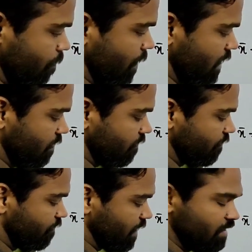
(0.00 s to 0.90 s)
by
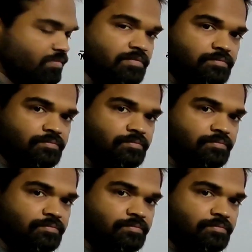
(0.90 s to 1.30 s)
5.